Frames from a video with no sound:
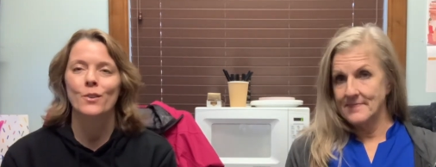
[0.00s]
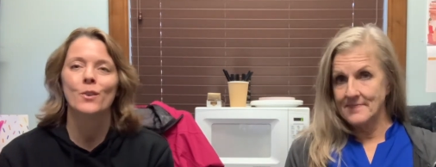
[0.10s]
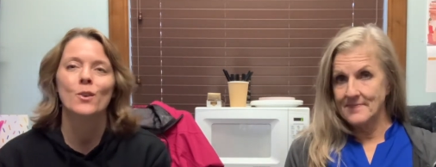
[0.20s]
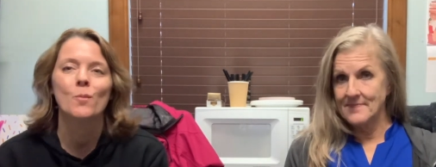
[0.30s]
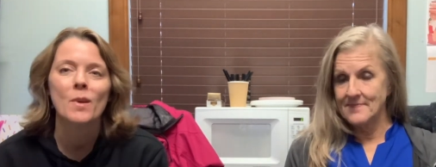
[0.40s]

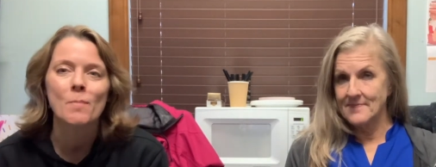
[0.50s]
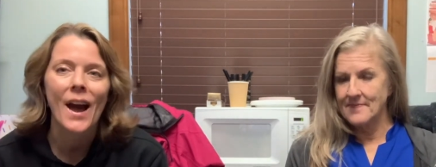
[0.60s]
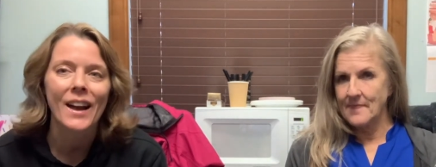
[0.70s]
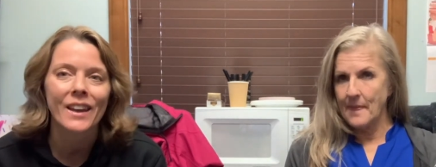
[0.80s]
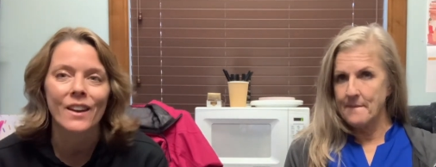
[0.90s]
Speaker 1: to be
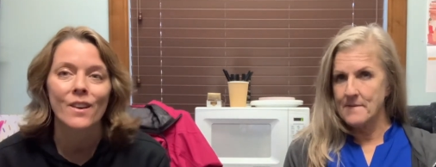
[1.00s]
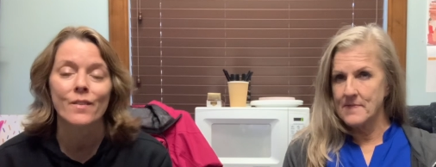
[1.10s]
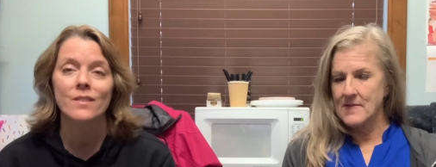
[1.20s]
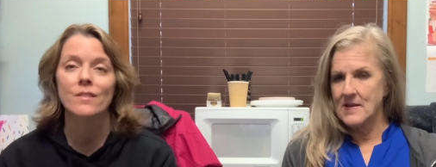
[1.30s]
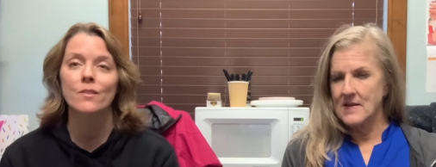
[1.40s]
back
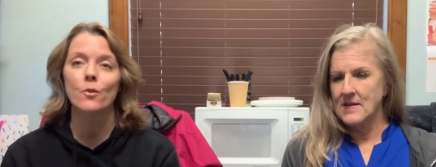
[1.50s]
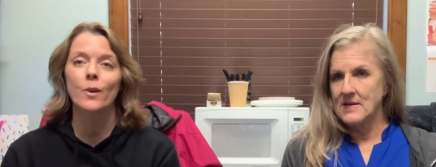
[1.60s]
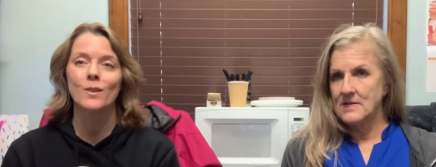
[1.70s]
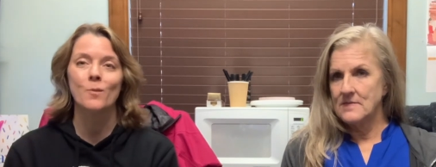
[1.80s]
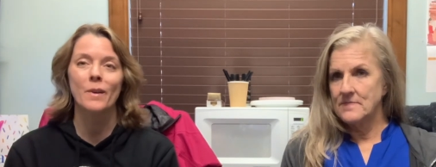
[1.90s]
here. This is
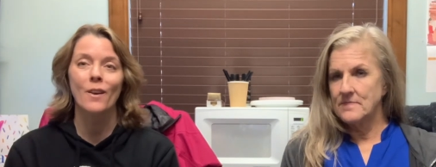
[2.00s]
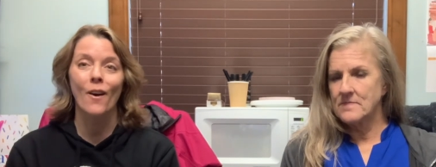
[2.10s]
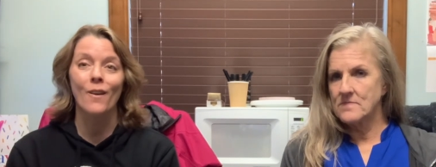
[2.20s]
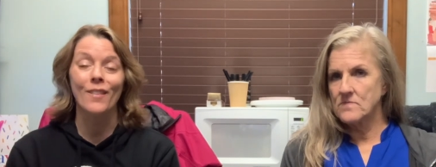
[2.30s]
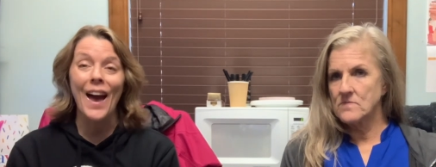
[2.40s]
going to be
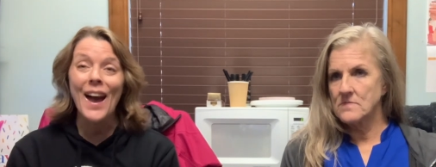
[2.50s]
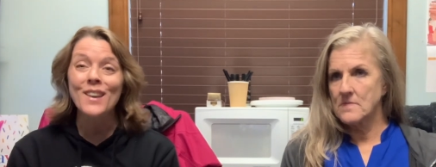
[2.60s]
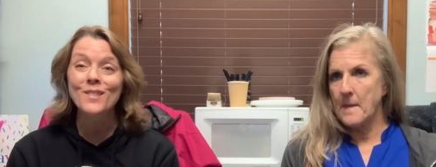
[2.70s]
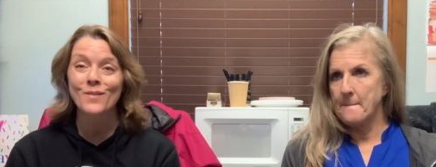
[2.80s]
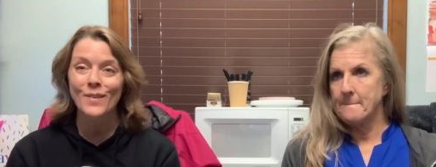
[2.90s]
our
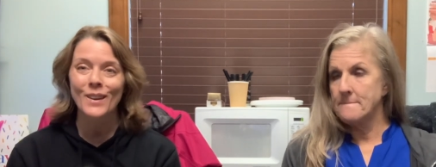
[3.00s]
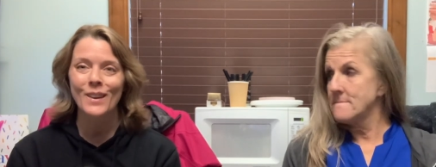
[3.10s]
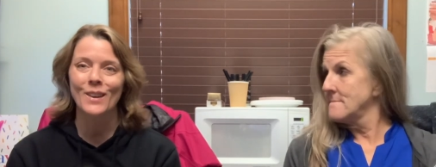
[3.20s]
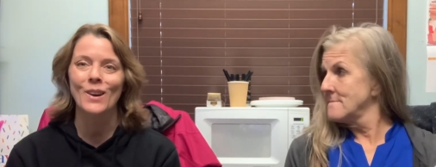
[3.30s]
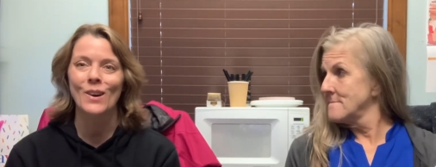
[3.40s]
last
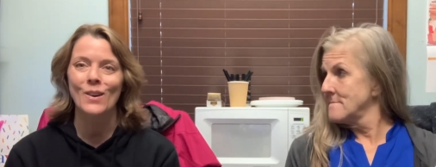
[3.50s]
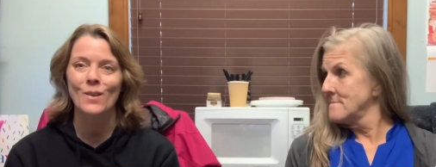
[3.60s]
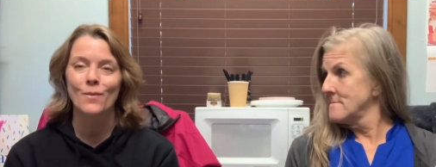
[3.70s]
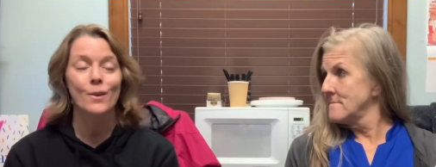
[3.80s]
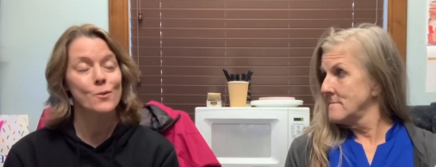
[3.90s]

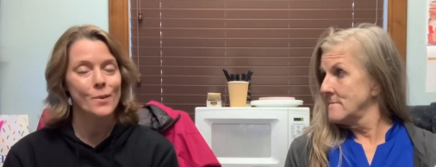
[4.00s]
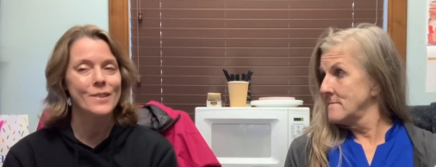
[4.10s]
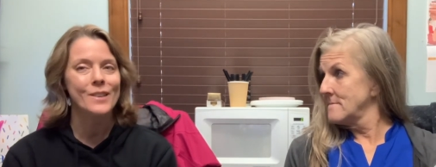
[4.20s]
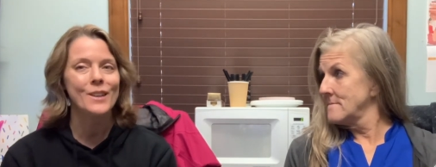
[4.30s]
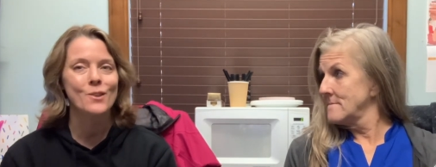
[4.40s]
video for
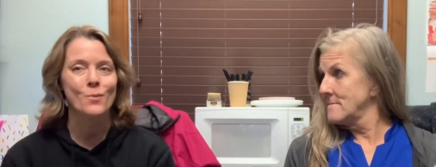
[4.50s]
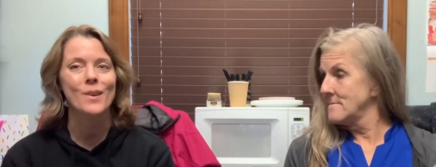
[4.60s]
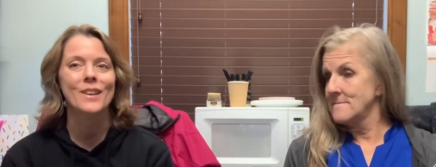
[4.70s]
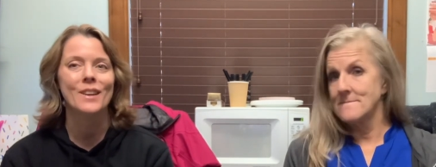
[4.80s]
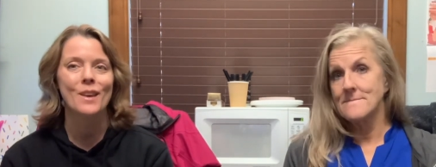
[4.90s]

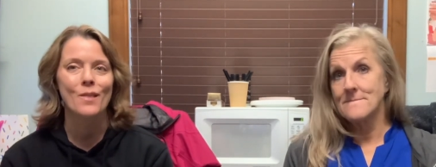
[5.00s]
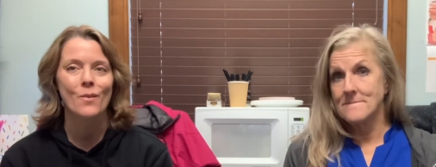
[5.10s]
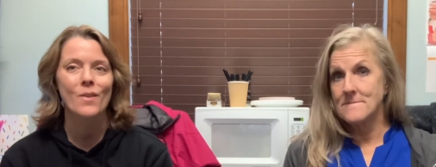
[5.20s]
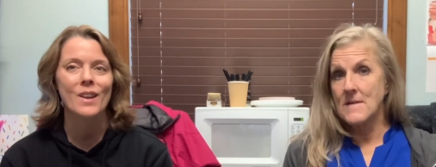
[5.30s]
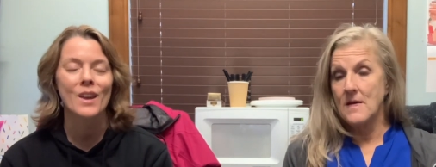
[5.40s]

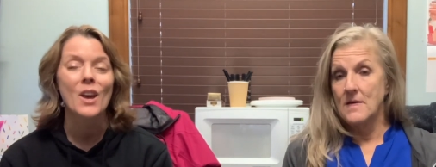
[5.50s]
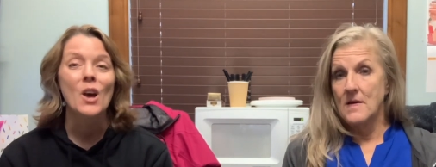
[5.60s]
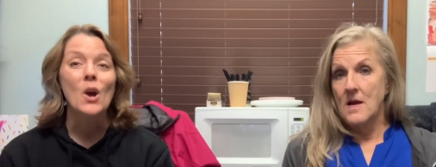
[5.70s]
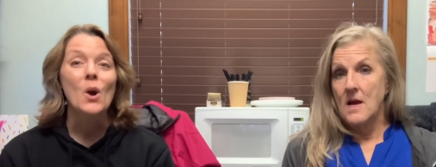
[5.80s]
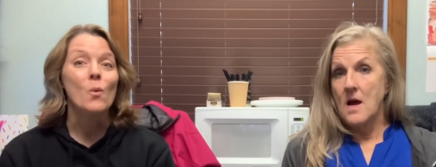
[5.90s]
2023,
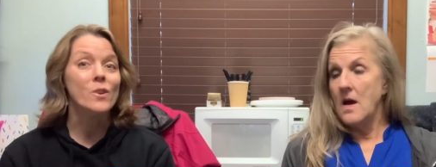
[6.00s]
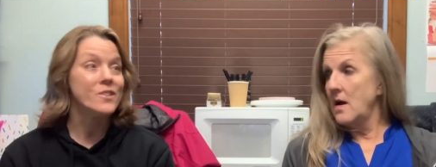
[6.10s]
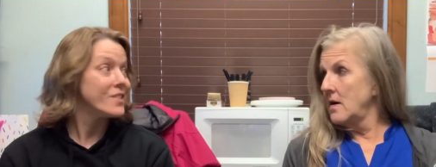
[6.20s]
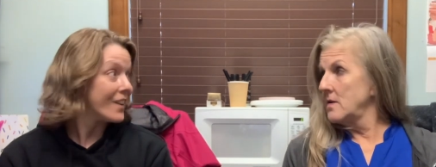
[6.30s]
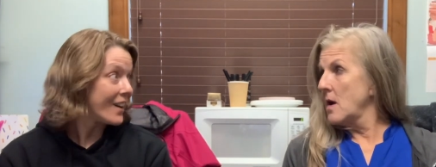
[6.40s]
Speaker 2: which
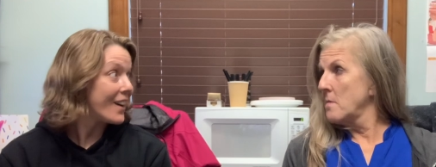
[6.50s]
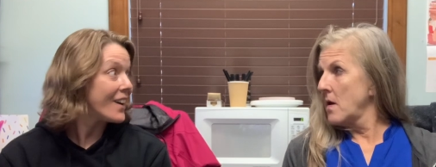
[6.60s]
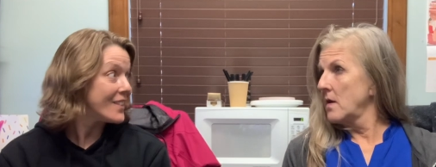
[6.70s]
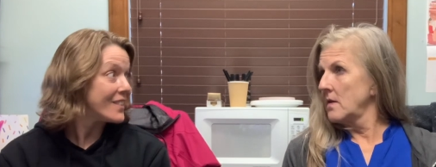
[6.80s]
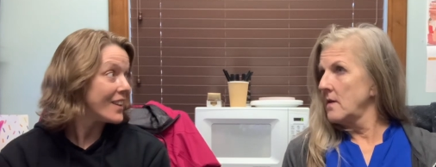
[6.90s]

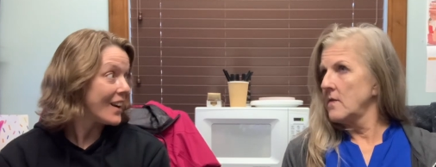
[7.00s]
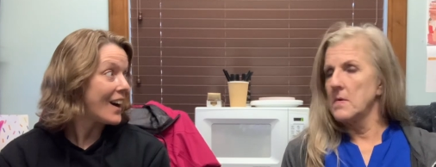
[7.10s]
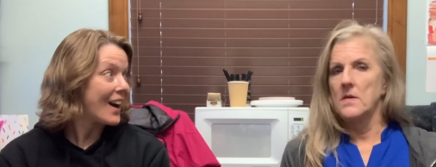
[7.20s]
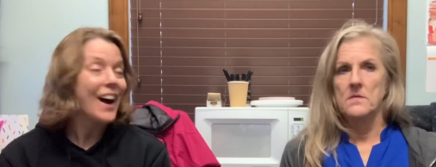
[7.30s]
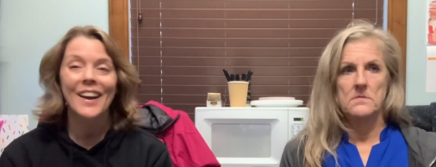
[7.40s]

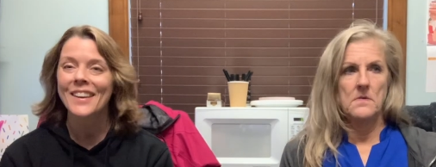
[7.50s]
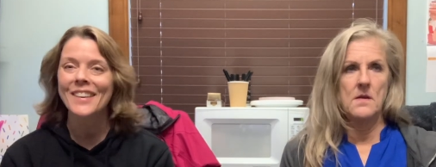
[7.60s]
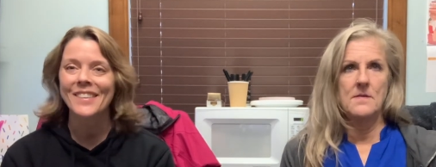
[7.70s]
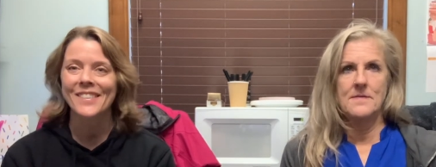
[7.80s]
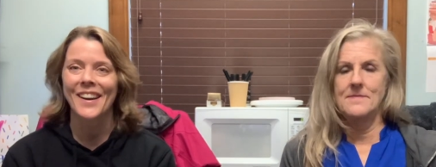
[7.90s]
unbelievable.
Speaker 1: Ties, I know,
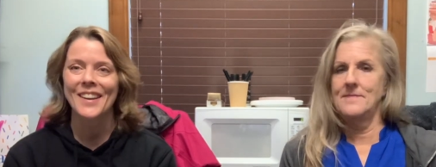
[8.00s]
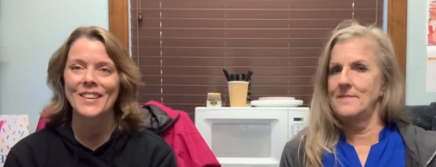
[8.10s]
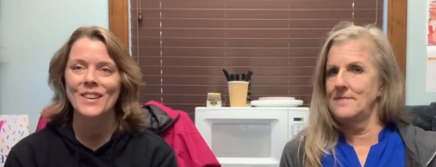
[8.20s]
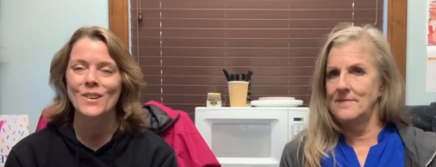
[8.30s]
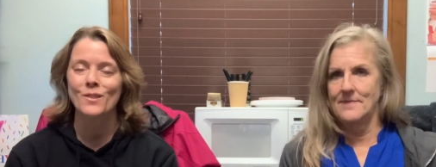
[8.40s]

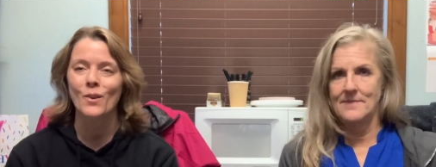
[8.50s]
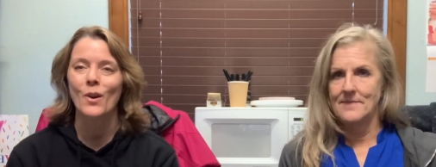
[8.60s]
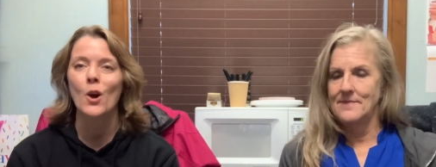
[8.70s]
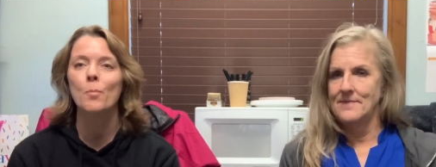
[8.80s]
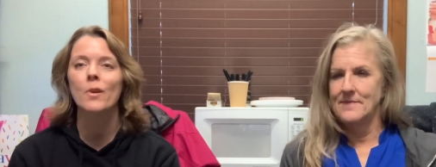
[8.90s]
I know. So
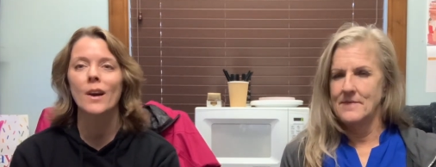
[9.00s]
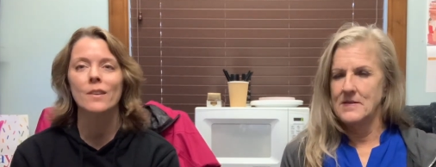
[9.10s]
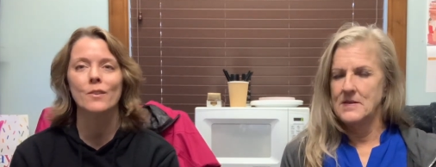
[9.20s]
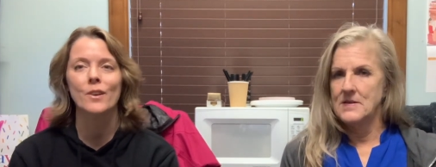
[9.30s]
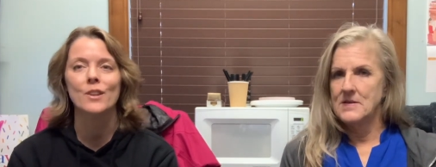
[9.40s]
I hope you
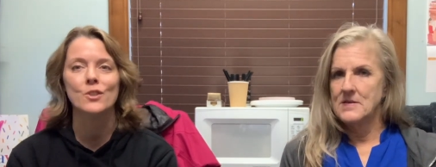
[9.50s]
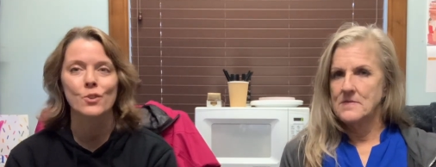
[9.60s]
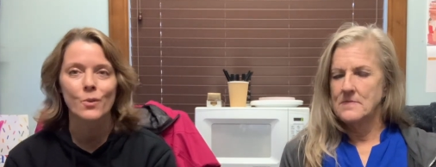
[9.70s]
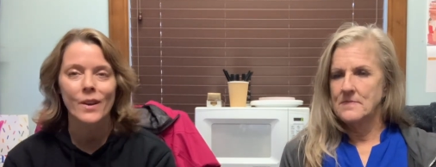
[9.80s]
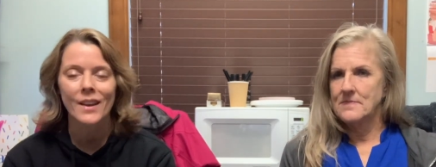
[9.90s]
guys are
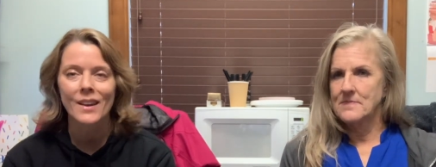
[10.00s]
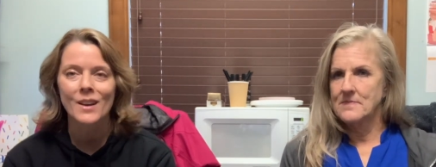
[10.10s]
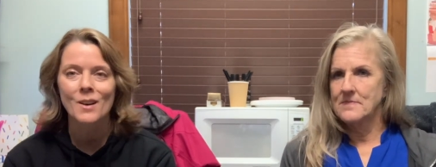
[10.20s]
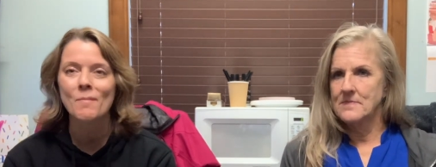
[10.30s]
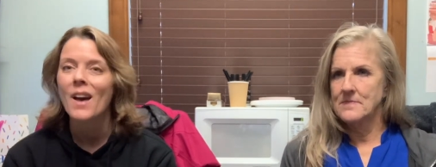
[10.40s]
enjoying
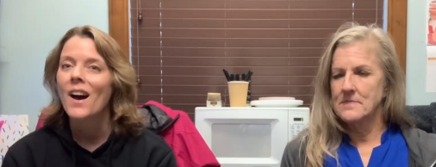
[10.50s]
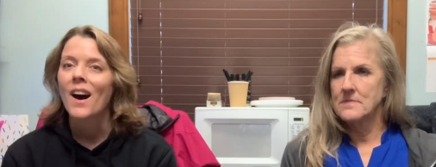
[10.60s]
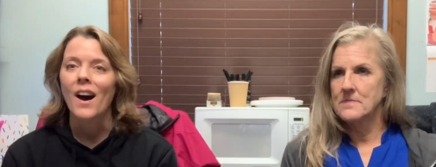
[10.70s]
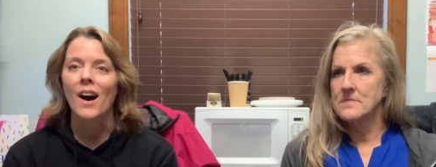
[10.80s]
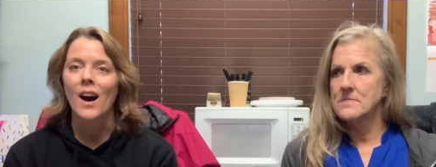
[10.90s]
them.
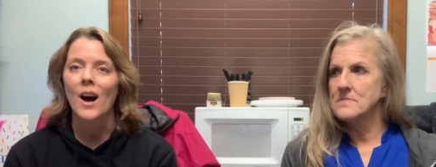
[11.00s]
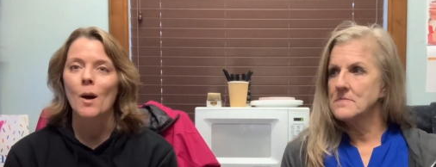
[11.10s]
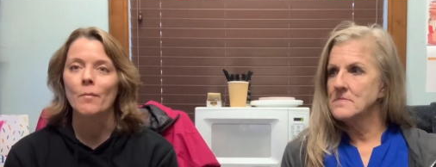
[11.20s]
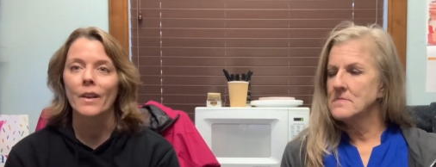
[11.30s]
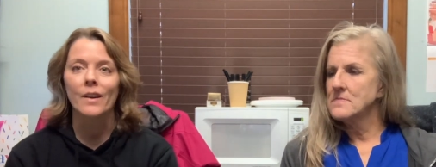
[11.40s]

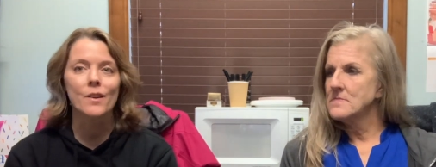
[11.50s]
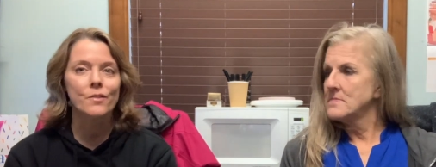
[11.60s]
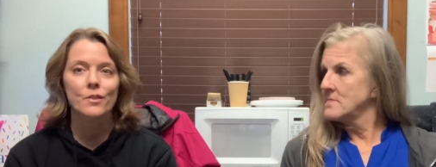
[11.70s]
Um, let us